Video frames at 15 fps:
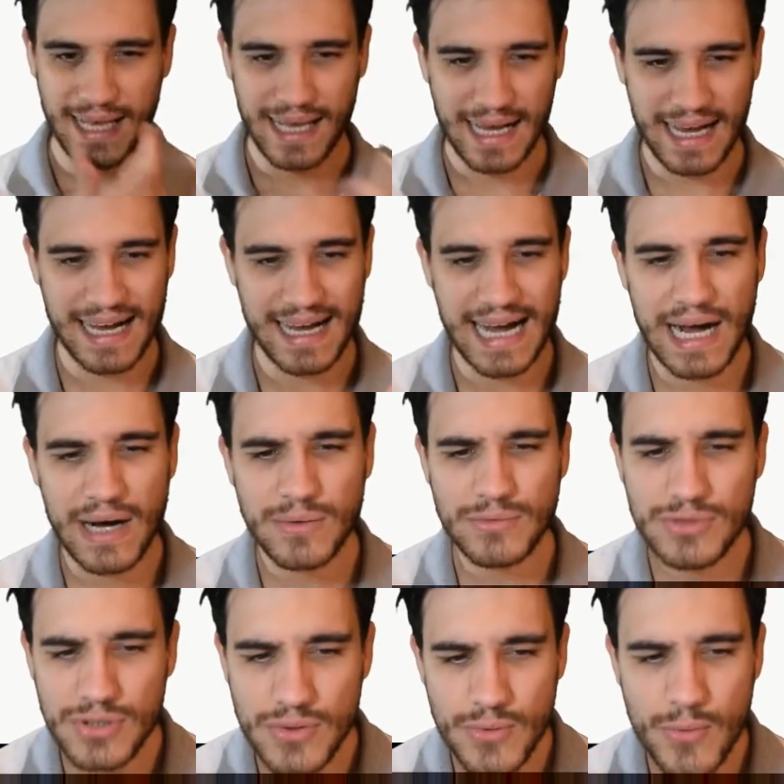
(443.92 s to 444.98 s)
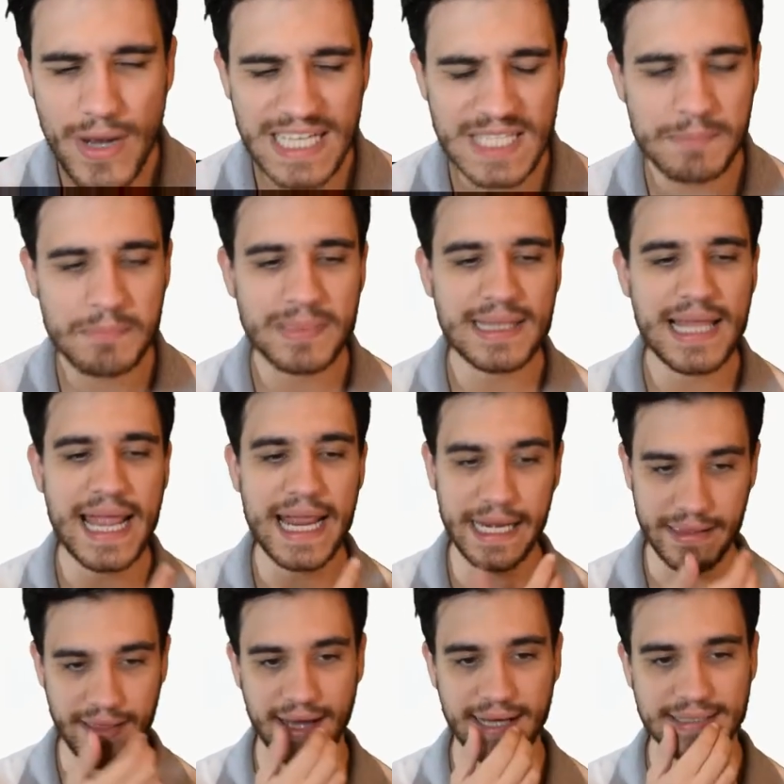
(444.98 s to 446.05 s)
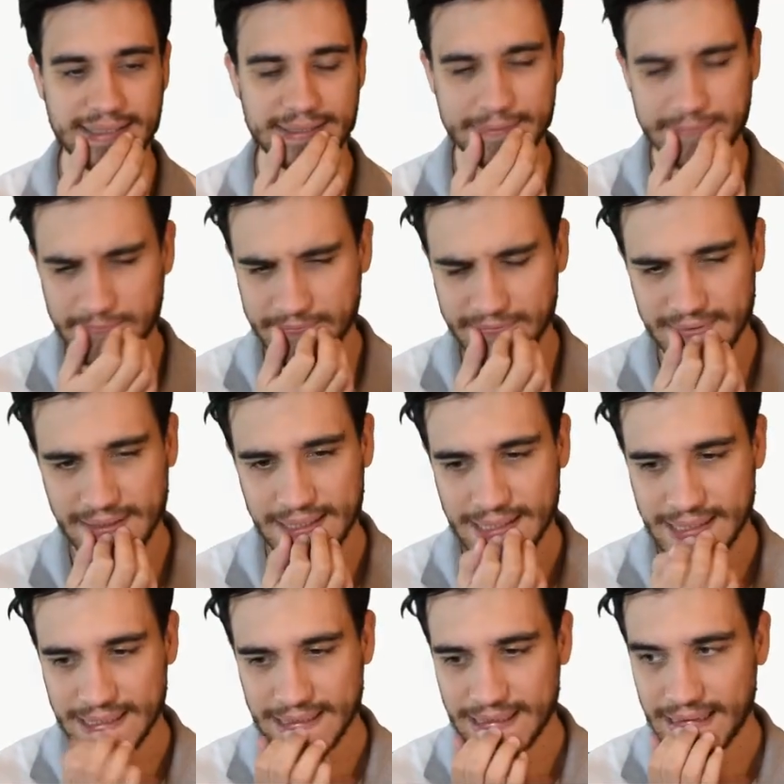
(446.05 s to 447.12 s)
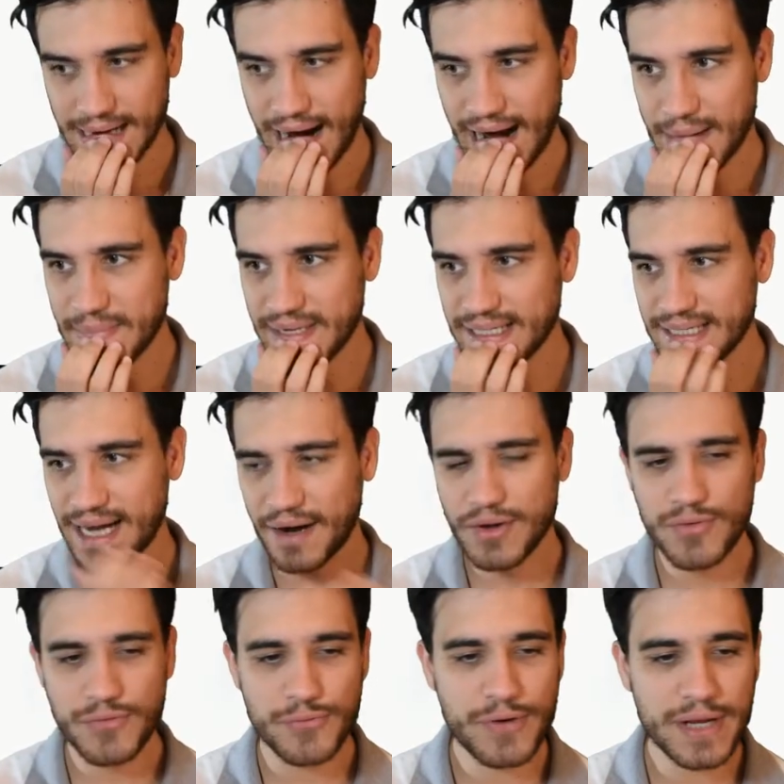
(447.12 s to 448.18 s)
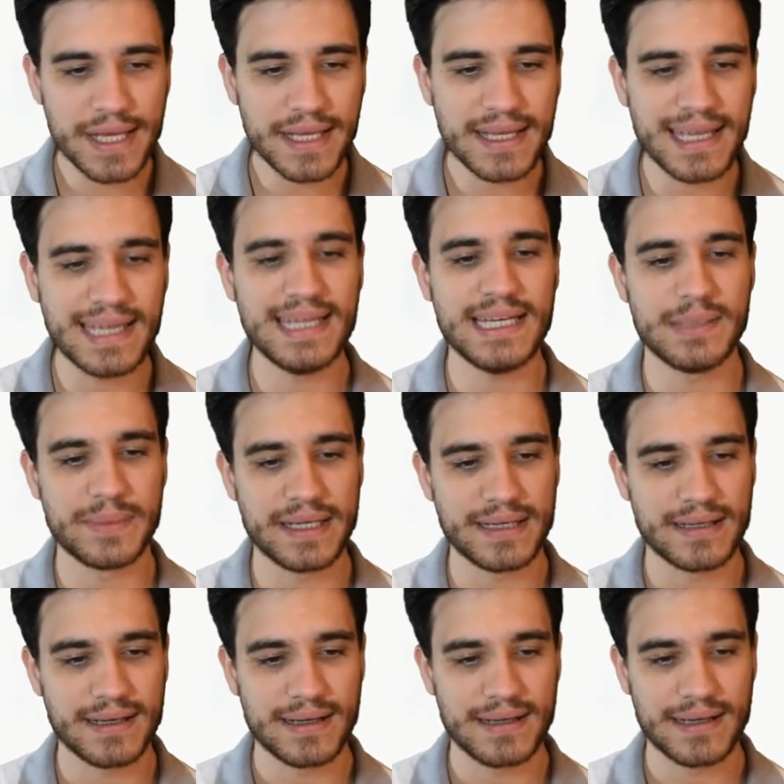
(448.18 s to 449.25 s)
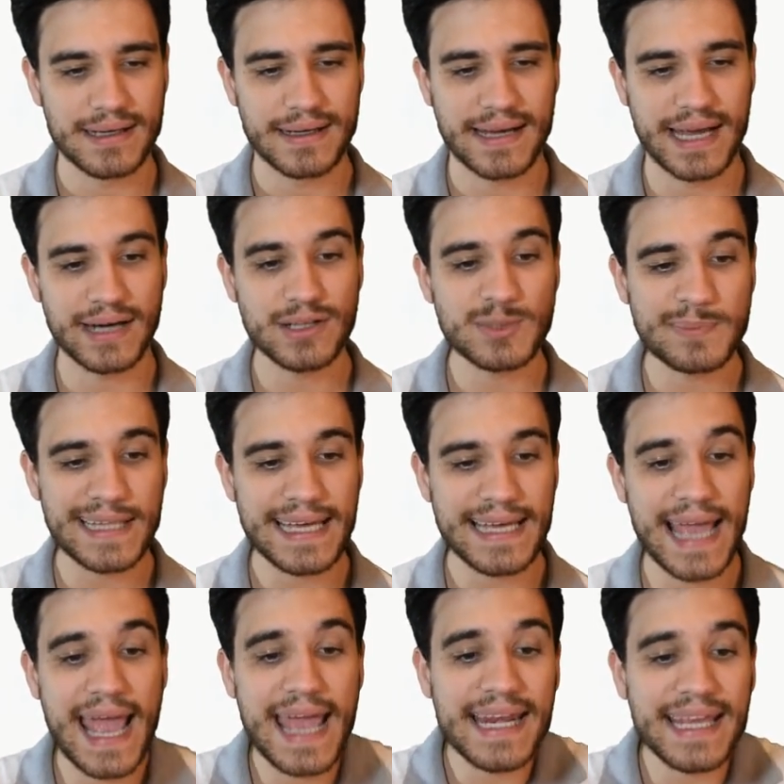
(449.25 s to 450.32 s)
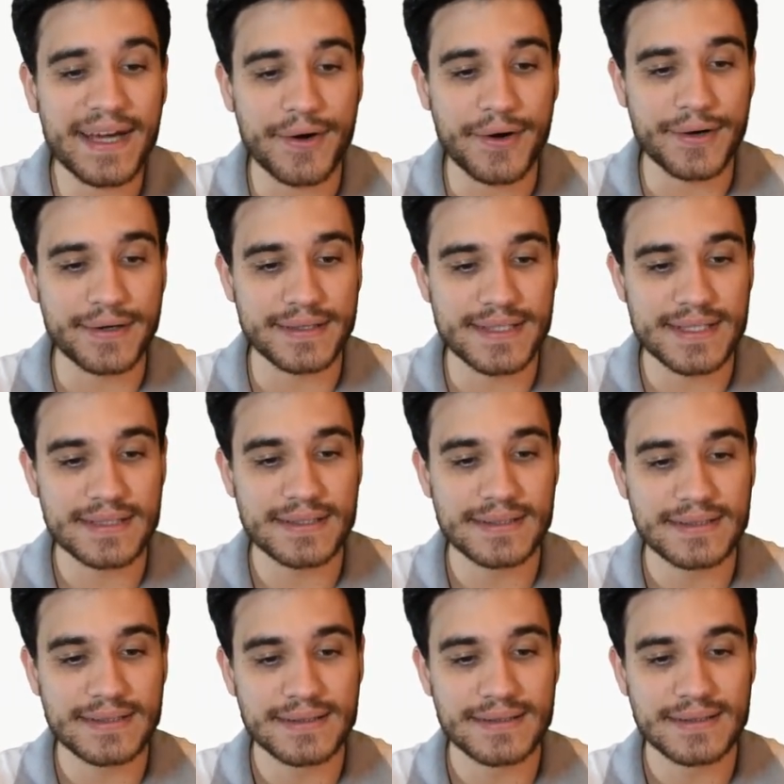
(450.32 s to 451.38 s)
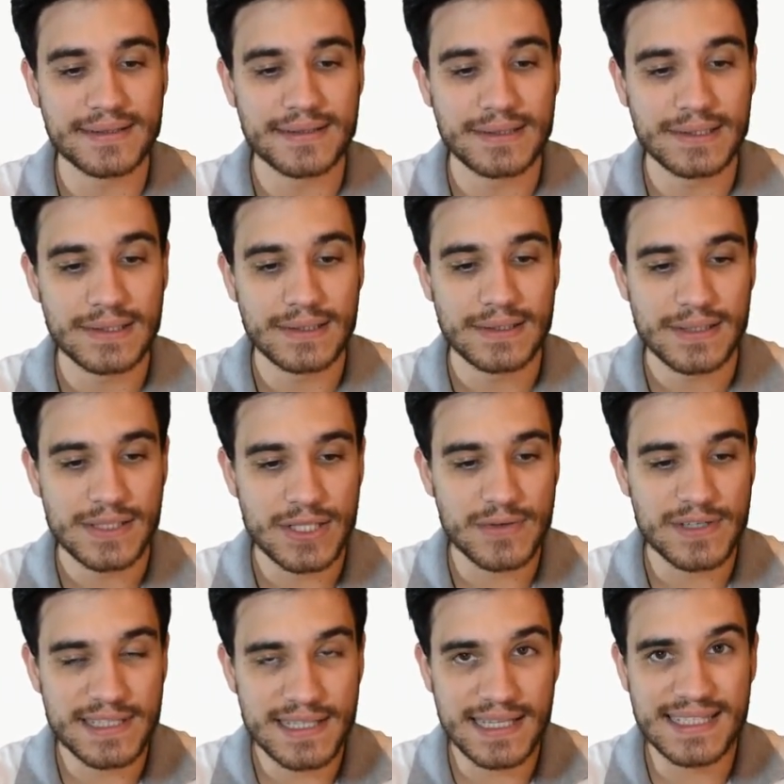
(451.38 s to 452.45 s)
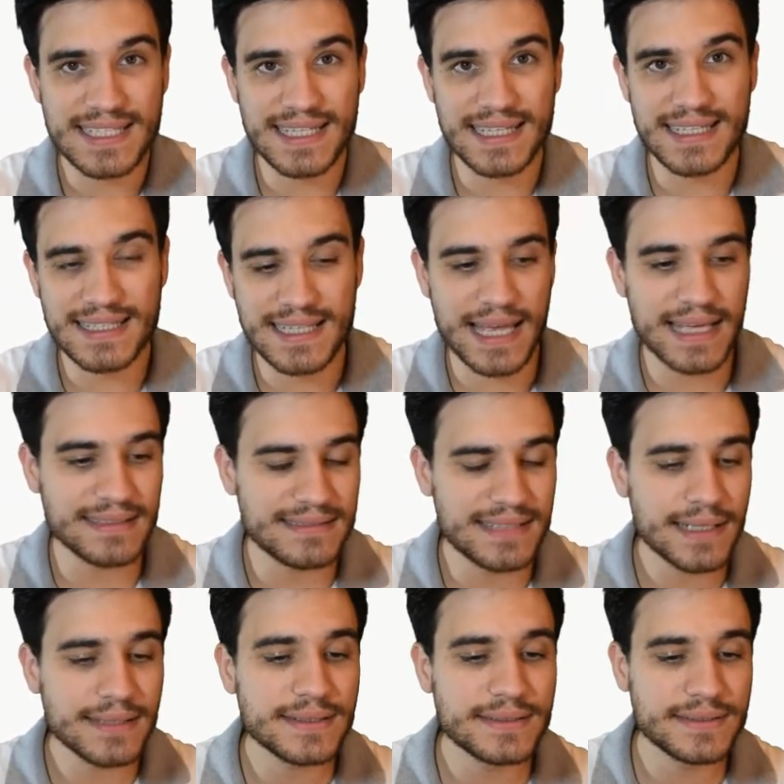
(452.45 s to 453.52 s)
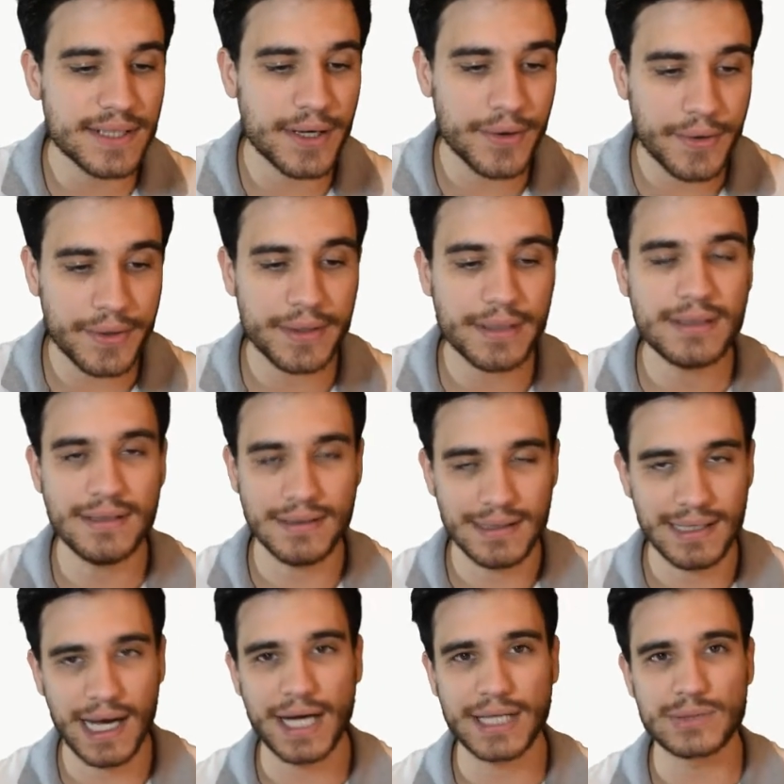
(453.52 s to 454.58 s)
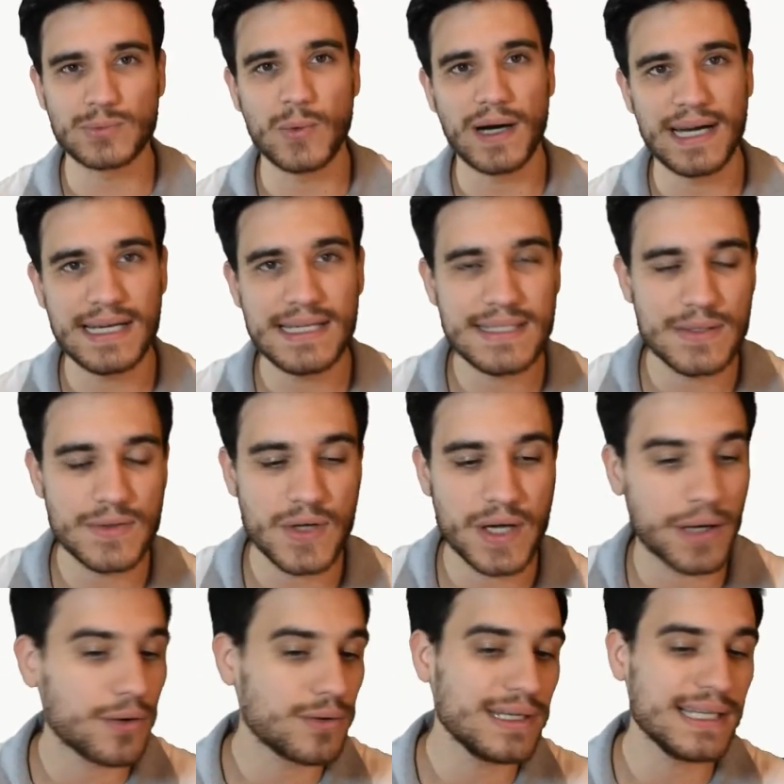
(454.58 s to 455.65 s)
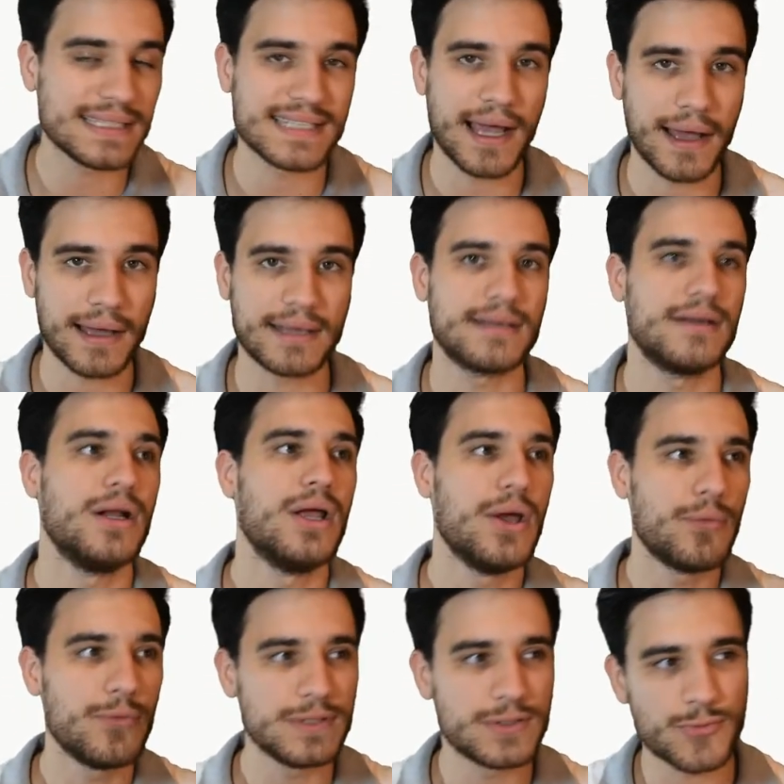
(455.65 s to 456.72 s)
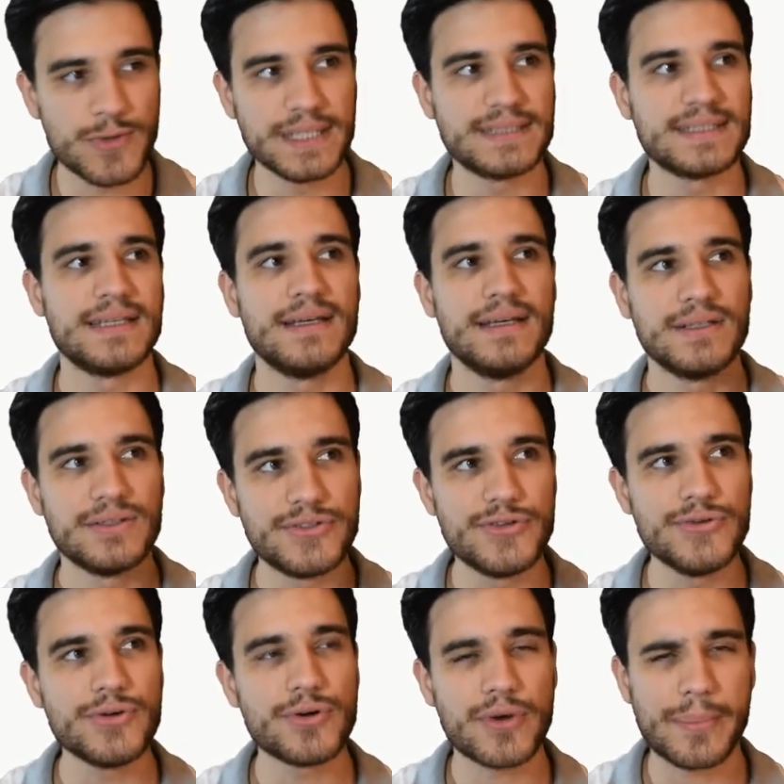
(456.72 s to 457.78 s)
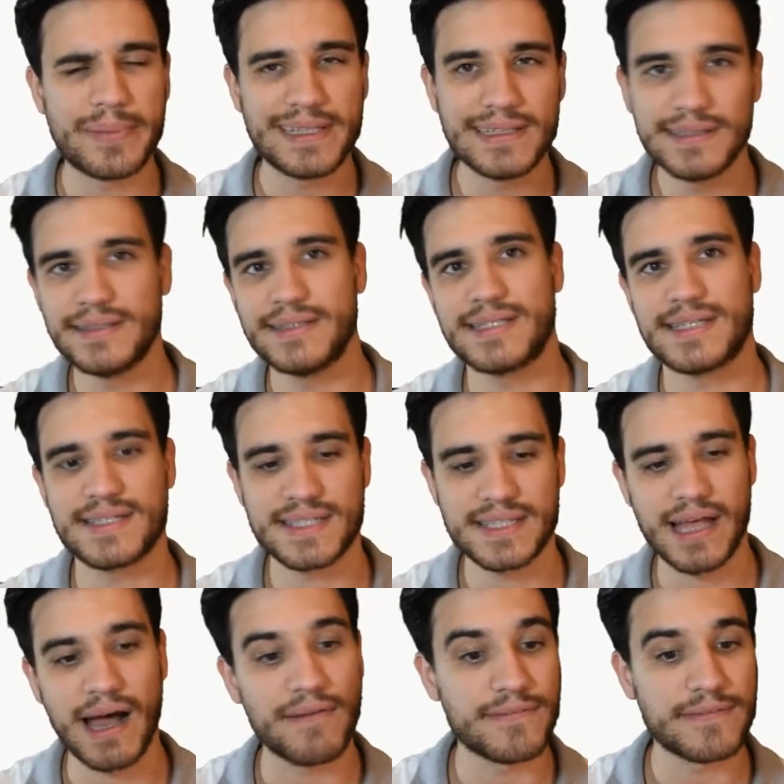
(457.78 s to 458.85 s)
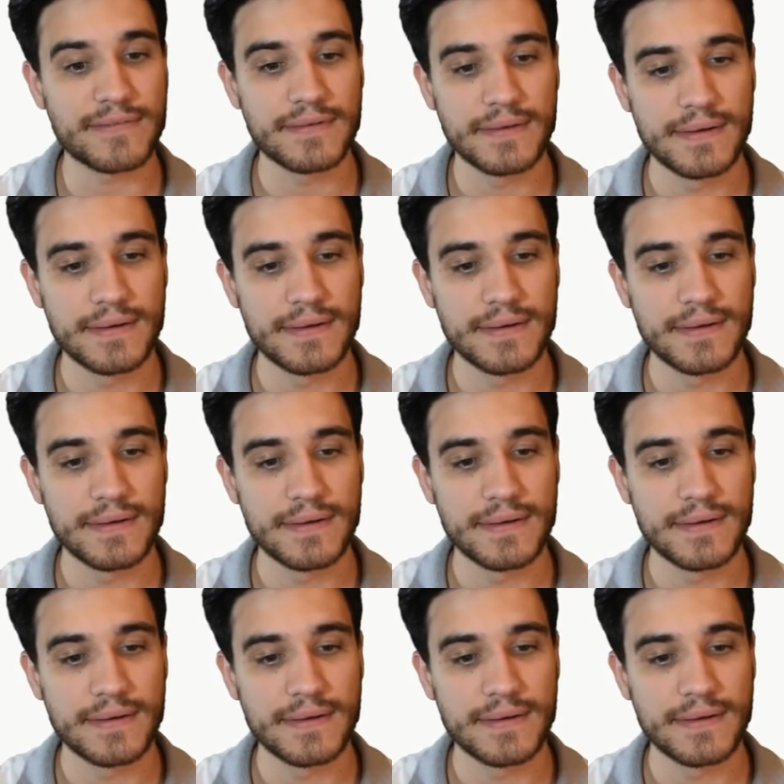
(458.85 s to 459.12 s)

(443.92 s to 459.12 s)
How do you explain that? I mean, are you freaking kidding me? Cannot play any cards. So it's a dead turn card-wise. You can only attack, retreat, do your abilities and stuff.